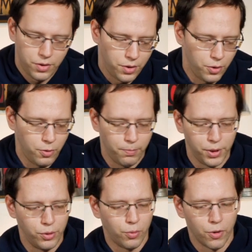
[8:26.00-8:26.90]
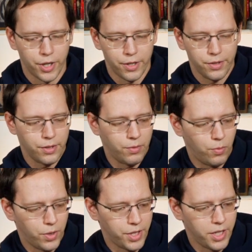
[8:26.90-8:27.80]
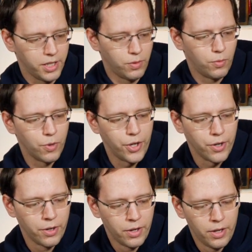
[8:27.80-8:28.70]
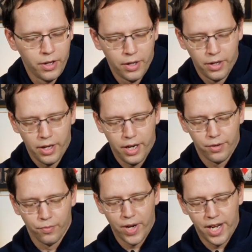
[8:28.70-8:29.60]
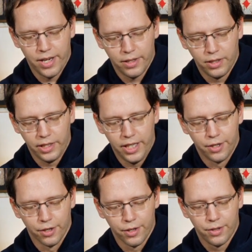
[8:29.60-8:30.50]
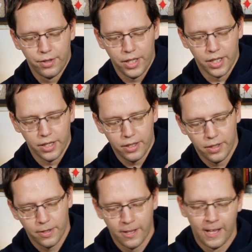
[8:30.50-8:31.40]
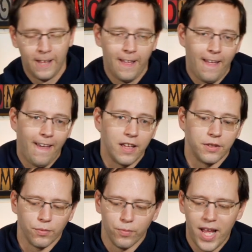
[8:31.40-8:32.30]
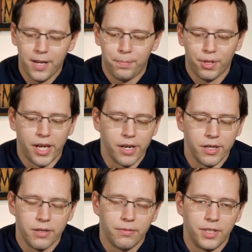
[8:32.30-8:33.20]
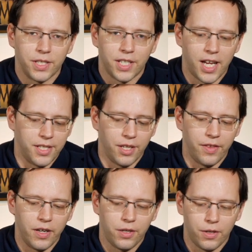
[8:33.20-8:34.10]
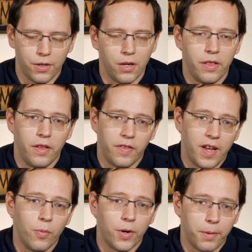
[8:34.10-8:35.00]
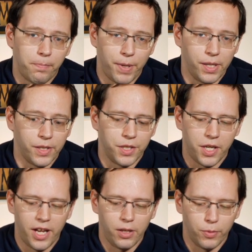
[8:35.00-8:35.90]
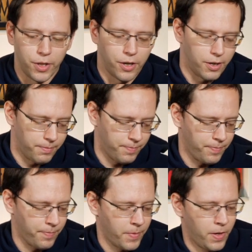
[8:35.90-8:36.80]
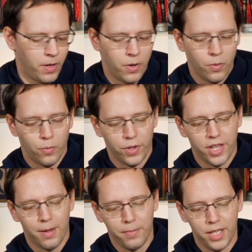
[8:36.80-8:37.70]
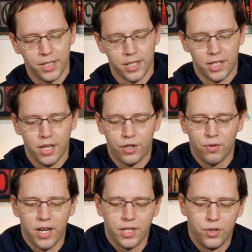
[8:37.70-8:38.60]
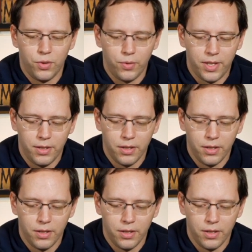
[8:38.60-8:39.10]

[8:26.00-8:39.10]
2 blue warriors, 1 yellow warrior, and a red leader in it. And the red player decides on their turn that they want to pillage Elwagar. What that means is they're trying to